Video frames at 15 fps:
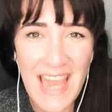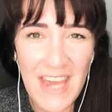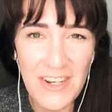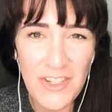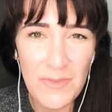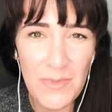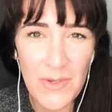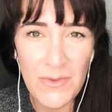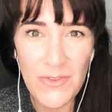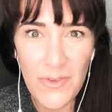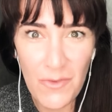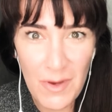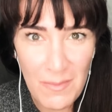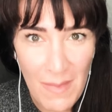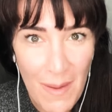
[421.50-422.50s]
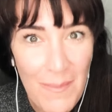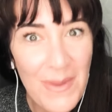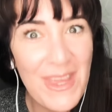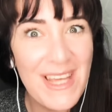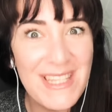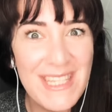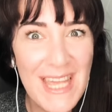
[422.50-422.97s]
energy boost. So remember
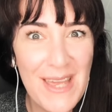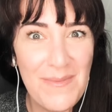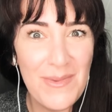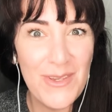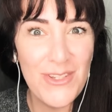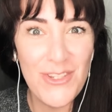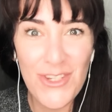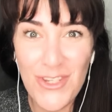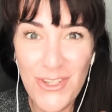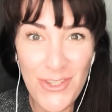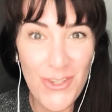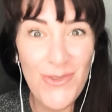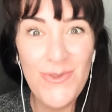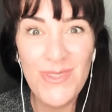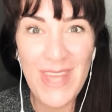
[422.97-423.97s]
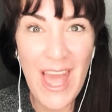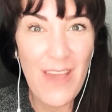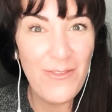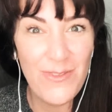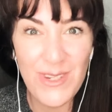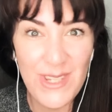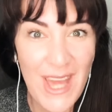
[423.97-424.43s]
that tip, because you can use it
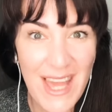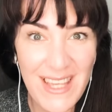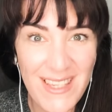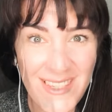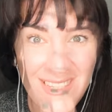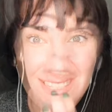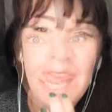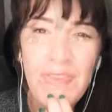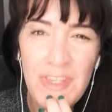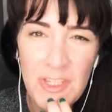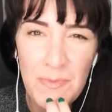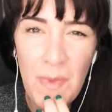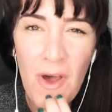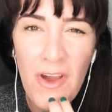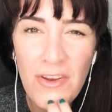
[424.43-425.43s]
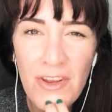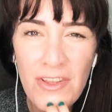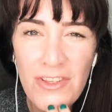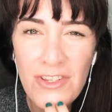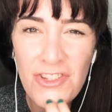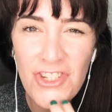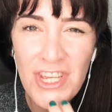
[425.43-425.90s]
every day. This point
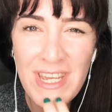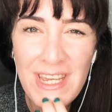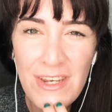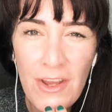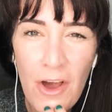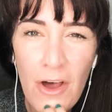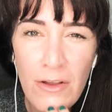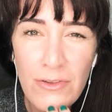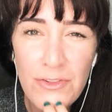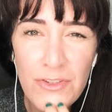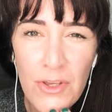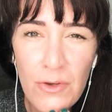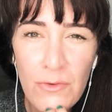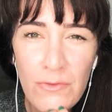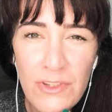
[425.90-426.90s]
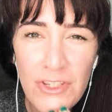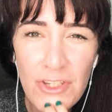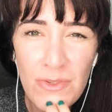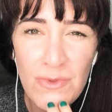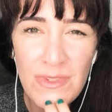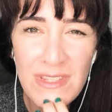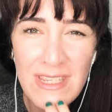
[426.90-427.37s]
on your chin also
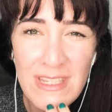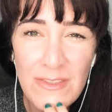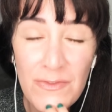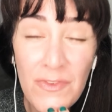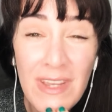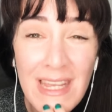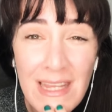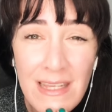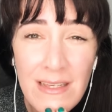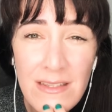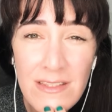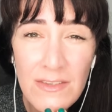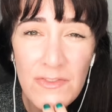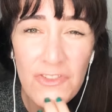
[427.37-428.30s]
reduces feelings of